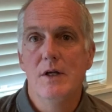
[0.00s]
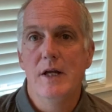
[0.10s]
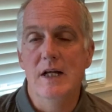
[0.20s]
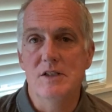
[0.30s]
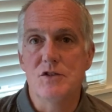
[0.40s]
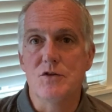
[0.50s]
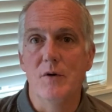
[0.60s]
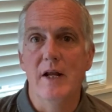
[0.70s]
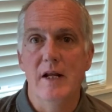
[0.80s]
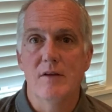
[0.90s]
and
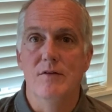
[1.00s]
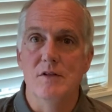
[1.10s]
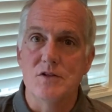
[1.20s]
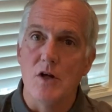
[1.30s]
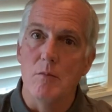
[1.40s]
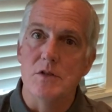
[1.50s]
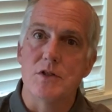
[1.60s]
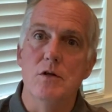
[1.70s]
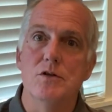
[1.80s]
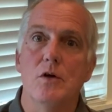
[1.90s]
strength. The psalmist
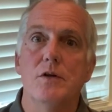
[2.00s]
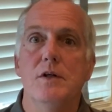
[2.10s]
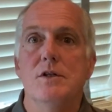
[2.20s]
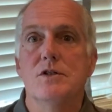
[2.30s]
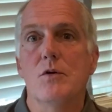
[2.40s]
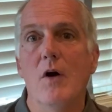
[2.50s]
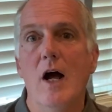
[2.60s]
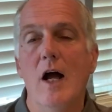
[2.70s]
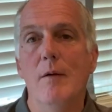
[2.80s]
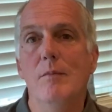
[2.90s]
goes on to
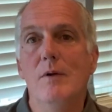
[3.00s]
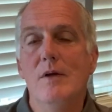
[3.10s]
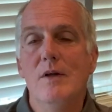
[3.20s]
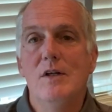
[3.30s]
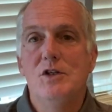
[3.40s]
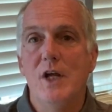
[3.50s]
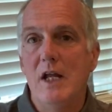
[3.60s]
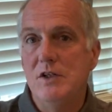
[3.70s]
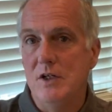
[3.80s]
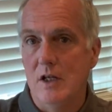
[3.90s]
describe
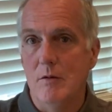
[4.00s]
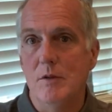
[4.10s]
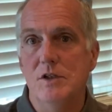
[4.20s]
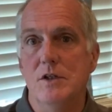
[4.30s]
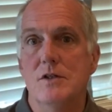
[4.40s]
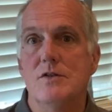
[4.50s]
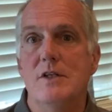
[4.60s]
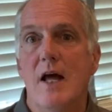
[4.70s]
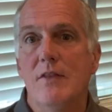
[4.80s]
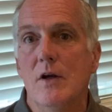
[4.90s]
changing images
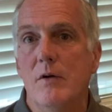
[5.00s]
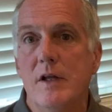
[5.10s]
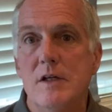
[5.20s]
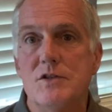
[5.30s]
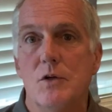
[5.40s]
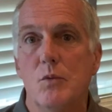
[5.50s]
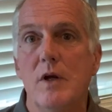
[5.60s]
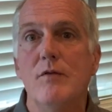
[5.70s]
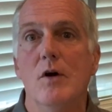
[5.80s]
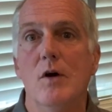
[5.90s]
that there is a
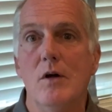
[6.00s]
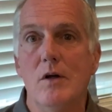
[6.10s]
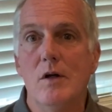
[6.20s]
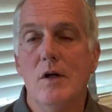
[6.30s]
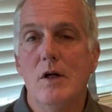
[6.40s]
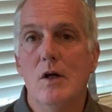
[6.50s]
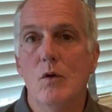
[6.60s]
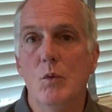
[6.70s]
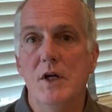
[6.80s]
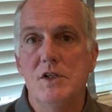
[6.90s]
river
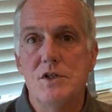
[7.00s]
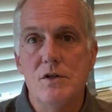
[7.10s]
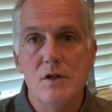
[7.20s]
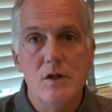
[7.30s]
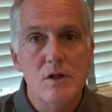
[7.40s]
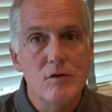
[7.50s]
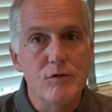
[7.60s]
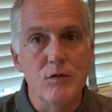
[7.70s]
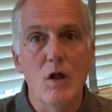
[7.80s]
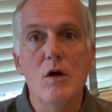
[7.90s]
which
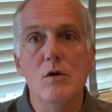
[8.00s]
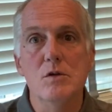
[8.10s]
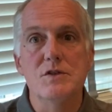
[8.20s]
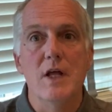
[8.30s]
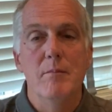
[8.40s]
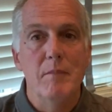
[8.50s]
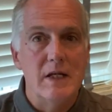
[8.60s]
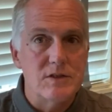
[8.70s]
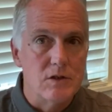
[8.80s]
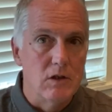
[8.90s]
flows that
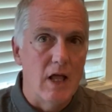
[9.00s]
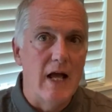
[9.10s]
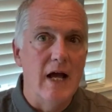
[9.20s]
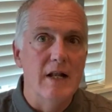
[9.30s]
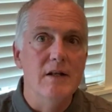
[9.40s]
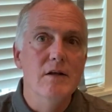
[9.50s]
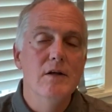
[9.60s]
makes glad